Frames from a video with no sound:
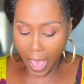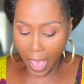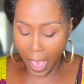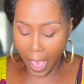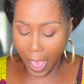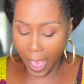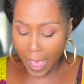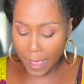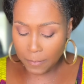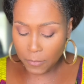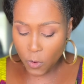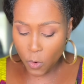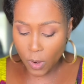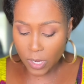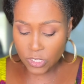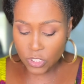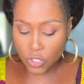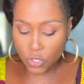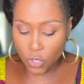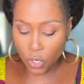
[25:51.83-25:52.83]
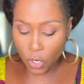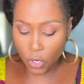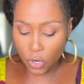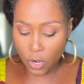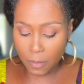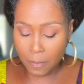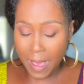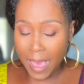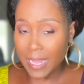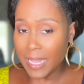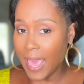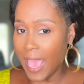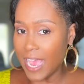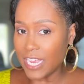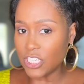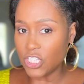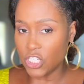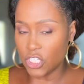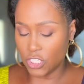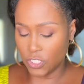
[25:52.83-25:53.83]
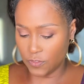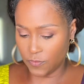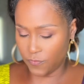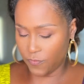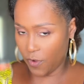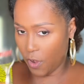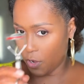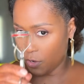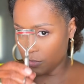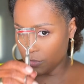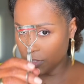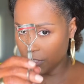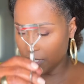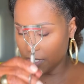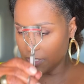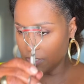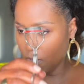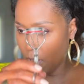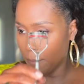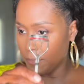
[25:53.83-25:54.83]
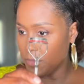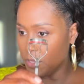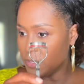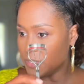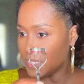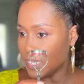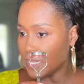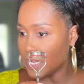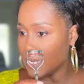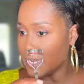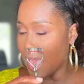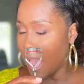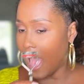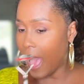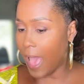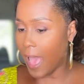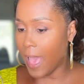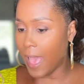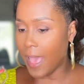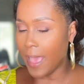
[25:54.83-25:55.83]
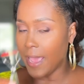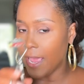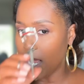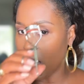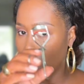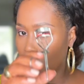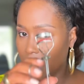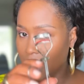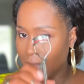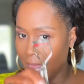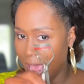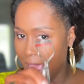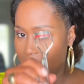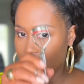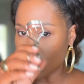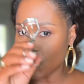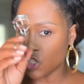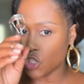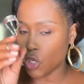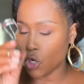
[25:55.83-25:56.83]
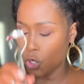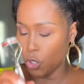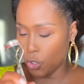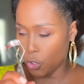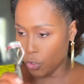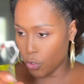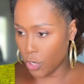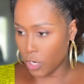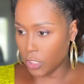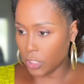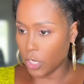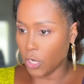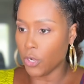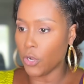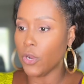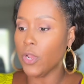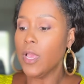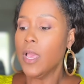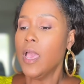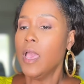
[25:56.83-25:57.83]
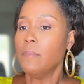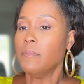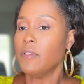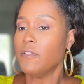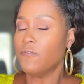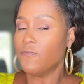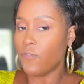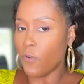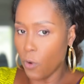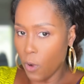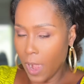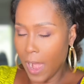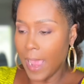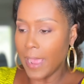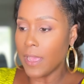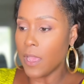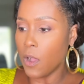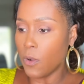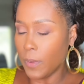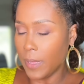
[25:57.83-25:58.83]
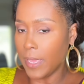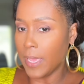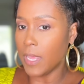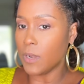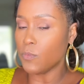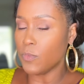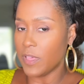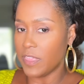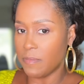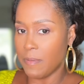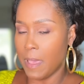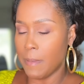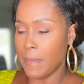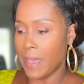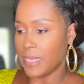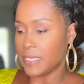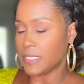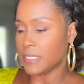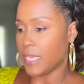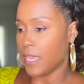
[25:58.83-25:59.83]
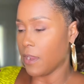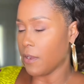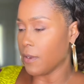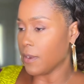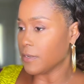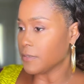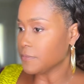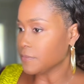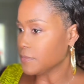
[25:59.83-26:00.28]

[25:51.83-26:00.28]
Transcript: I'm going to curl my lashes first. So I'm using an eyelash curler before I go in with my mascara.